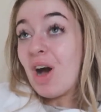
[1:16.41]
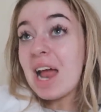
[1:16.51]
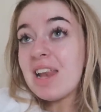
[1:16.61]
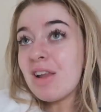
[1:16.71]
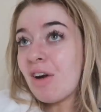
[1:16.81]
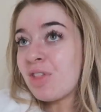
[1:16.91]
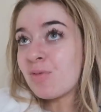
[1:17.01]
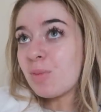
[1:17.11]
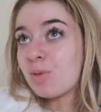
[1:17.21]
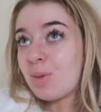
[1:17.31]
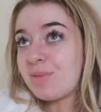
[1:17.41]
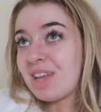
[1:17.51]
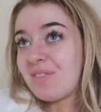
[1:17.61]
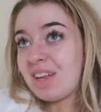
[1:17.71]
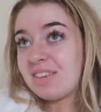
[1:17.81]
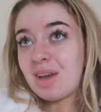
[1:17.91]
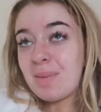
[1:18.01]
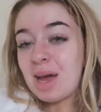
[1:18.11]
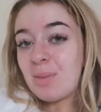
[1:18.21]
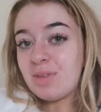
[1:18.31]
I love the rom-coms Netflix are
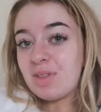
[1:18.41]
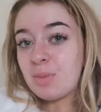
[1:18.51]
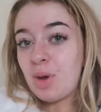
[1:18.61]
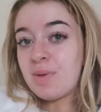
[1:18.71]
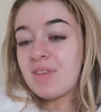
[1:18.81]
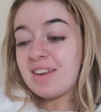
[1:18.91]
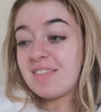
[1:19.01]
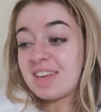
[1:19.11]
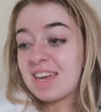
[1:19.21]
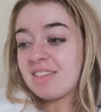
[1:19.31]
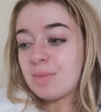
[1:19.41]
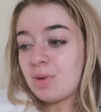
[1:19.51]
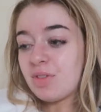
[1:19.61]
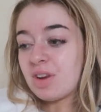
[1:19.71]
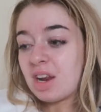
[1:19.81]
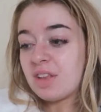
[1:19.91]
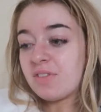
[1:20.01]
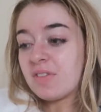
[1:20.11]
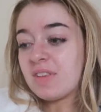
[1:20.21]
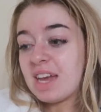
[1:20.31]
coming out with at the moment. They did The Kissing Booth and now they've
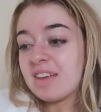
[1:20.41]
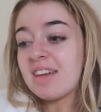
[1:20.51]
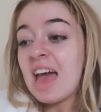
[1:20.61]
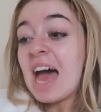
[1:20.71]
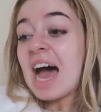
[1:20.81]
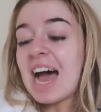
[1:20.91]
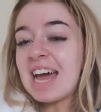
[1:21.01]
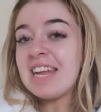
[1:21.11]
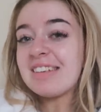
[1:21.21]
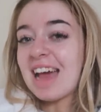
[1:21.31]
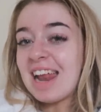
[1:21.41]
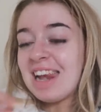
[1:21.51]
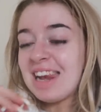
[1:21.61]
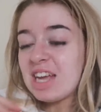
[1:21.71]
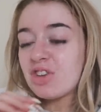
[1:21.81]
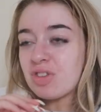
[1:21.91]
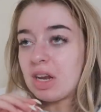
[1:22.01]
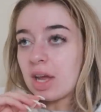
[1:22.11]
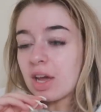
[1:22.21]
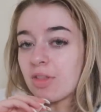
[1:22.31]
done this, and it's literally
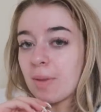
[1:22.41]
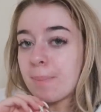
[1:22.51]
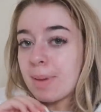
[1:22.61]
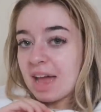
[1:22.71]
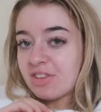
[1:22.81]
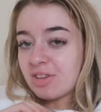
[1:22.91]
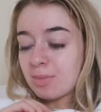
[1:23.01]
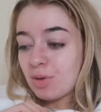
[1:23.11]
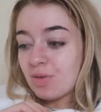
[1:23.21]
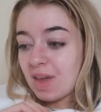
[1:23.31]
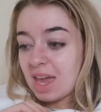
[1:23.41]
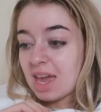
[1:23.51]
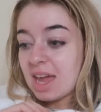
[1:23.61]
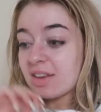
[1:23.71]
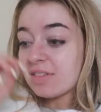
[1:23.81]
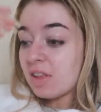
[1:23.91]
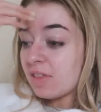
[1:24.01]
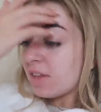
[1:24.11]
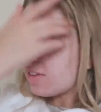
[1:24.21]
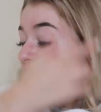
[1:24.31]
like the best movie. It's
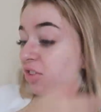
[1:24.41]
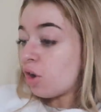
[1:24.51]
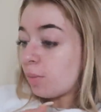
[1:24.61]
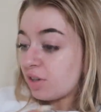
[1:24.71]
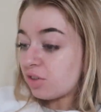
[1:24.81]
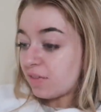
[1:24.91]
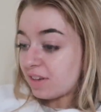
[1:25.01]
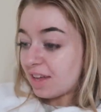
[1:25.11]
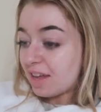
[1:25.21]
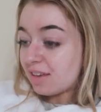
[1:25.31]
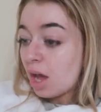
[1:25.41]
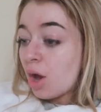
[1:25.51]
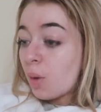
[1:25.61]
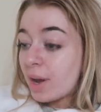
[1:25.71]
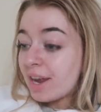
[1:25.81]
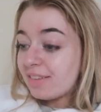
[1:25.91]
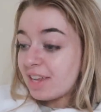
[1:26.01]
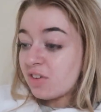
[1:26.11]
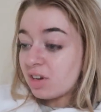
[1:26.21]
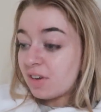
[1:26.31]
the synopsis of it says, when her
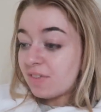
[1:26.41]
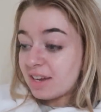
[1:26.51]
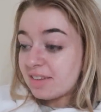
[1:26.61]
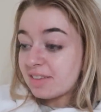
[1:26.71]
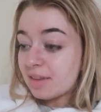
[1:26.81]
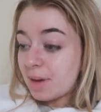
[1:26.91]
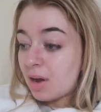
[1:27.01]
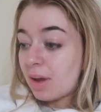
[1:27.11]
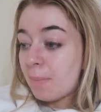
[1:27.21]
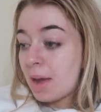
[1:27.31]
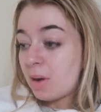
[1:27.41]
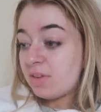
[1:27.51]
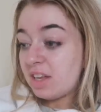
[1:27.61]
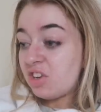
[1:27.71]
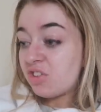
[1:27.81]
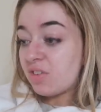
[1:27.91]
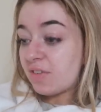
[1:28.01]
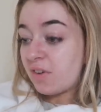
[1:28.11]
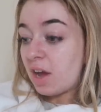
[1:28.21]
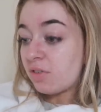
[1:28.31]
secret love letters somehow get mailed to each of her
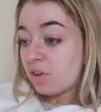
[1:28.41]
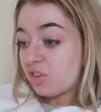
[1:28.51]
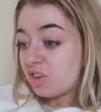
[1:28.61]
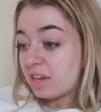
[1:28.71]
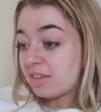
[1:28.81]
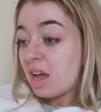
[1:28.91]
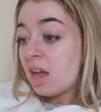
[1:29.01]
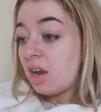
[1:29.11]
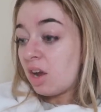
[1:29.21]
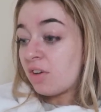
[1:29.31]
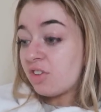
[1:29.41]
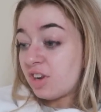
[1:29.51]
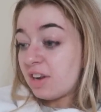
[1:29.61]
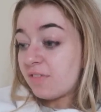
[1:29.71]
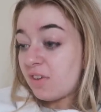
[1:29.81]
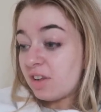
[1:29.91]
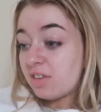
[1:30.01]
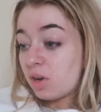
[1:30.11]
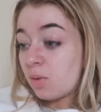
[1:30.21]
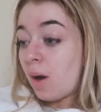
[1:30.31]
five crushes, Lara Jean finds
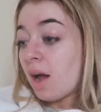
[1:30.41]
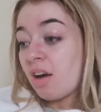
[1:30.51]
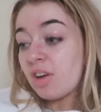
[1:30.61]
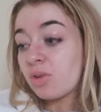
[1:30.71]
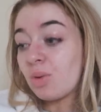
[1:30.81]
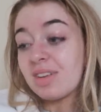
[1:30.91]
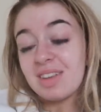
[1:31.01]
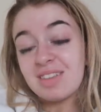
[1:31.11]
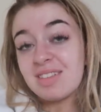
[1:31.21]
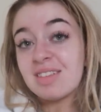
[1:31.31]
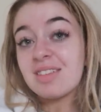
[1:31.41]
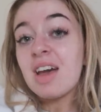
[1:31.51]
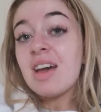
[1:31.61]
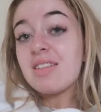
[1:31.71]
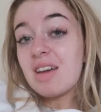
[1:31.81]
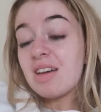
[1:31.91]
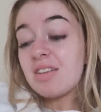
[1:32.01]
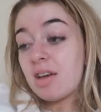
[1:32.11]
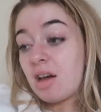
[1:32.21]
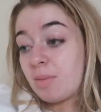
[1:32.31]
her quiet high school existence
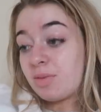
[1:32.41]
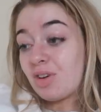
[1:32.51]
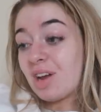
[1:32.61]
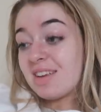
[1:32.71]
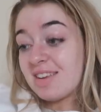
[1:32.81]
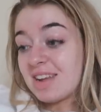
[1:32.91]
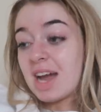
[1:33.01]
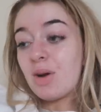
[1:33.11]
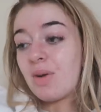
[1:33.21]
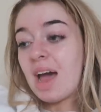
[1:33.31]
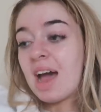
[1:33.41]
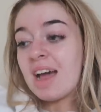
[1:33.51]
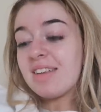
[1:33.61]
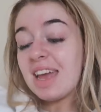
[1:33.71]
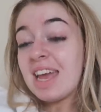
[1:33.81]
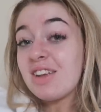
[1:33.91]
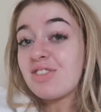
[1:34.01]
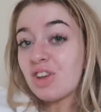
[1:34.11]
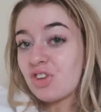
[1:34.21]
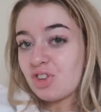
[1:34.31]
turned upside down. And it is
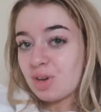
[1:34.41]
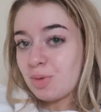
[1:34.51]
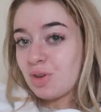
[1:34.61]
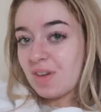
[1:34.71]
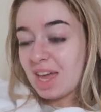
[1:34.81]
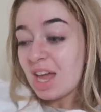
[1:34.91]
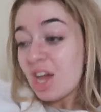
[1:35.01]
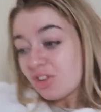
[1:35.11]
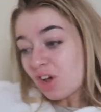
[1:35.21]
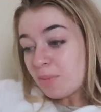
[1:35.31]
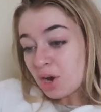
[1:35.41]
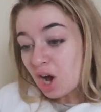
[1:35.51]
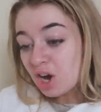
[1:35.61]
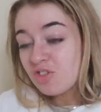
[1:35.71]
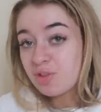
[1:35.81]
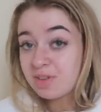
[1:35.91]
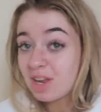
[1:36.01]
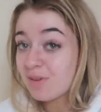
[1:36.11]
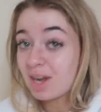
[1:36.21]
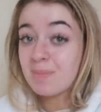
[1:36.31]
such a good movie, so I would
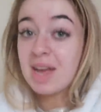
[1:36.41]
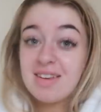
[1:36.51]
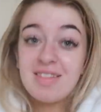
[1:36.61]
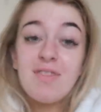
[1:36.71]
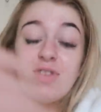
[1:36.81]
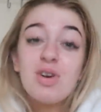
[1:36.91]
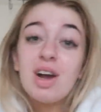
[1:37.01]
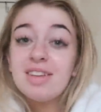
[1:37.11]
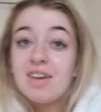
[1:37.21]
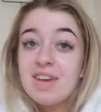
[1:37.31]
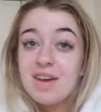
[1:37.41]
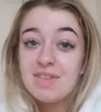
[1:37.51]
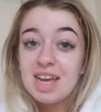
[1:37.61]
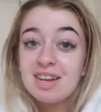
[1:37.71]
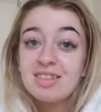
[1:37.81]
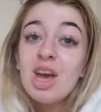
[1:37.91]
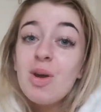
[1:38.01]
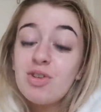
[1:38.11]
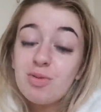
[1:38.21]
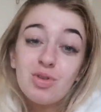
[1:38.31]
100% recommend, if you guys have Netflix,
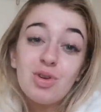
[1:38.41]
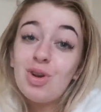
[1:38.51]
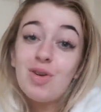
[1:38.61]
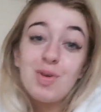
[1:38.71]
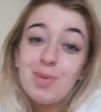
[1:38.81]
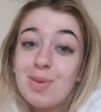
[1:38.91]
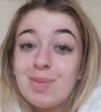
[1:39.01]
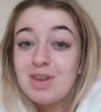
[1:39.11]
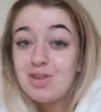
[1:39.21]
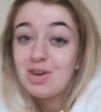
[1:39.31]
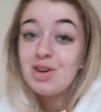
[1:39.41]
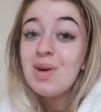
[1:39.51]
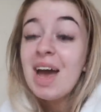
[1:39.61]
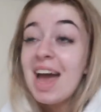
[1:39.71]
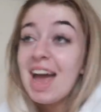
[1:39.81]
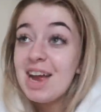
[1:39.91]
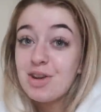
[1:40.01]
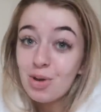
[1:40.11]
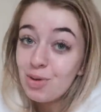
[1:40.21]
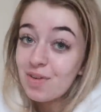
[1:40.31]
which I'm sure a lot of you probably do, head
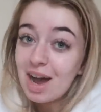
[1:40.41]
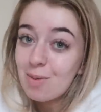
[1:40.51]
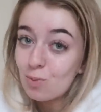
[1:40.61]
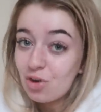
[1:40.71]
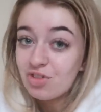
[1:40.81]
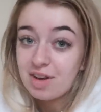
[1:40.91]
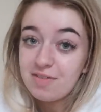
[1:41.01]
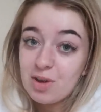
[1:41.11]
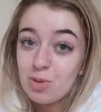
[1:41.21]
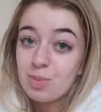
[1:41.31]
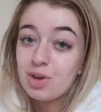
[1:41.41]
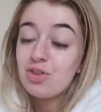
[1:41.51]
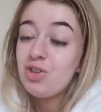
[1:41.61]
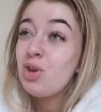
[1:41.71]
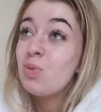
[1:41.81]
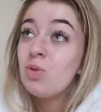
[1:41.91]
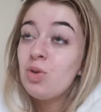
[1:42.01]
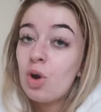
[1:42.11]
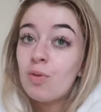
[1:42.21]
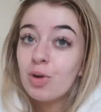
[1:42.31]
over and watch that film because you will
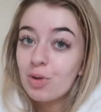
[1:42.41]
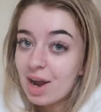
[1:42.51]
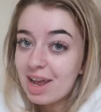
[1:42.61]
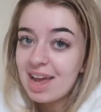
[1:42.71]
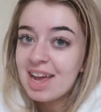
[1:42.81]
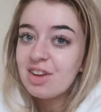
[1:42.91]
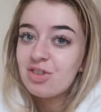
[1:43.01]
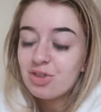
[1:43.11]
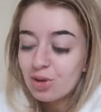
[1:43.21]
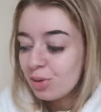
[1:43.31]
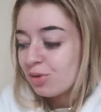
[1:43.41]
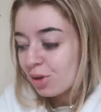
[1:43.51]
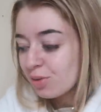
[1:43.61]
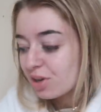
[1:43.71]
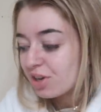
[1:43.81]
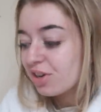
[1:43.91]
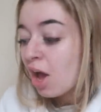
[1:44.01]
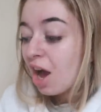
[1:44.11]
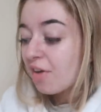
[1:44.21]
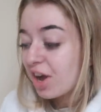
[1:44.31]
not regret it. It is so, so good.
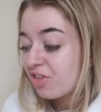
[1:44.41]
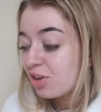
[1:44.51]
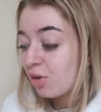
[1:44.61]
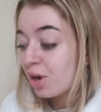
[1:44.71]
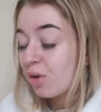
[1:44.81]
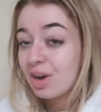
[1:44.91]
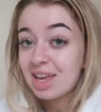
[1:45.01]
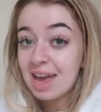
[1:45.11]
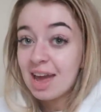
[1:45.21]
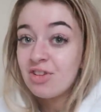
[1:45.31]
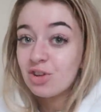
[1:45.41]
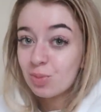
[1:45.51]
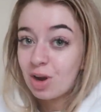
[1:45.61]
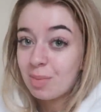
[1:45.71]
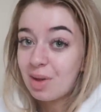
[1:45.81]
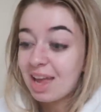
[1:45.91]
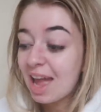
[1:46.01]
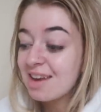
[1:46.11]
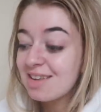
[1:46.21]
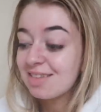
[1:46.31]
I've actually got it on again just while I'm like
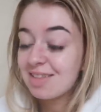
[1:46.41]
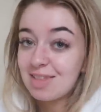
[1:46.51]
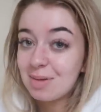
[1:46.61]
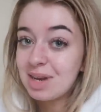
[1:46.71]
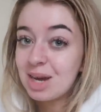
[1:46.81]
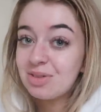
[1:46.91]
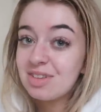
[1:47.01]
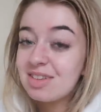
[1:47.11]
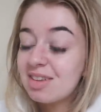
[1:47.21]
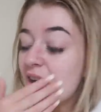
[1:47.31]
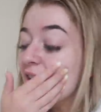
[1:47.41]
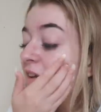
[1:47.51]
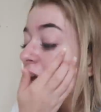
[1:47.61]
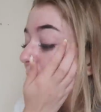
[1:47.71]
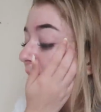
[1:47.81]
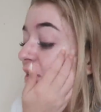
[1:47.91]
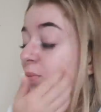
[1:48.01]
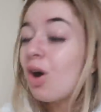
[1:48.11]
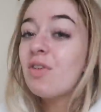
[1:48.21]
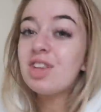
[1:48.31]
editing the thumbnails and stuff, because
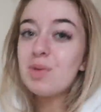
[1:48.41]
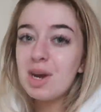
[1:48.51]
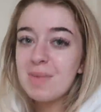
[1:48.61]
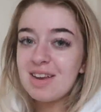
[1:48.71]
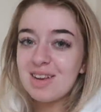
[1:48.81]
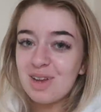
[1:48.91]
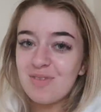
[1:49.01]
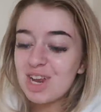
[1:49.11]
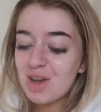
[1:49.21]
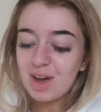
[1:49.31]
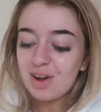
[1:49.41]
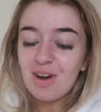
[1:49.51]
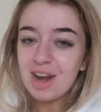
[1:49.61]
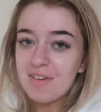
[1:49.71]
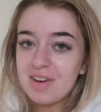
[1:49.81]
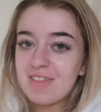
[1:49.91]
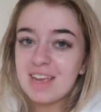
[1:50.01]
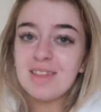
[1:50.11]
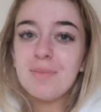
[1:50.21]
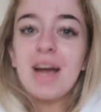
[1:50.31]
obviously when I'm editing a video I can't have
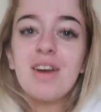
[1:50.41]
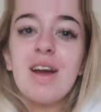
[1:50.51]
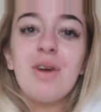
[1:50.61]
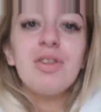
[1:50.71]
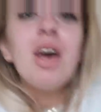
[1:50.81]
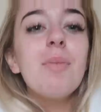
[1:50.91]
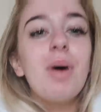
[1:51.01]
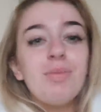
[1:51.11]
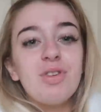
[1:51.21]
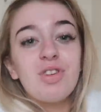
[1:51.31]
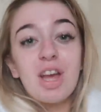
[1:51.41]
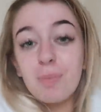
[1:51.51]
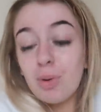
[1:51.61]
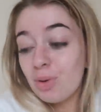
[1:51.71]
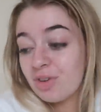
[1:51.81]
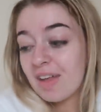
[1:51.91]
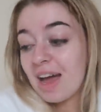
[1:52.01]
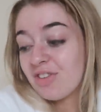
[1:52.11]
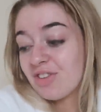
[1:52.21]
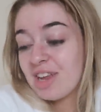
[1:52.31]
anything in the background, but I'm just like pause
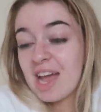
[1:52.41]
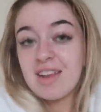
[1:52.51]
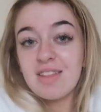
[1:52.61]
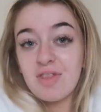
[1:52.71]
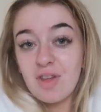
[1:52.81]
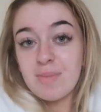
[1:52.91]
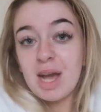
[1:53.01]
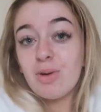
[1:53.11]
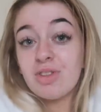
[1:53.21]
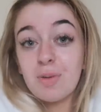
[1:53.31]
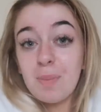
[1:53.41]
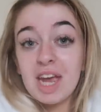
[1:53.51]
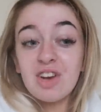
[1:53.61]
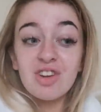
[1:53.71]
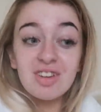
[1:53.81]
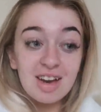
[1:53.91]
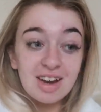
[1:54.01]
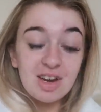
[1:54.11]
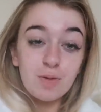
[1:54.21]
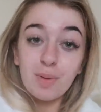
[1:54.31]
that just to edit the thumbnails and the pictures that I
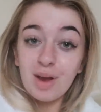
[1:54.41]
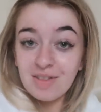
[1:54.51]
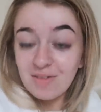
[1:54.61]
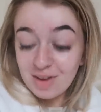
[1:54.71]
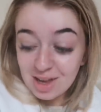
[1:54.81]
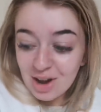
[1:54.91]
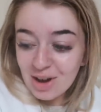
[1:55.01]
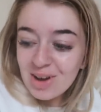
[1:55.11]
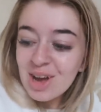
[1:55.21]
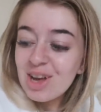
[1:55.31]
need to put in the video.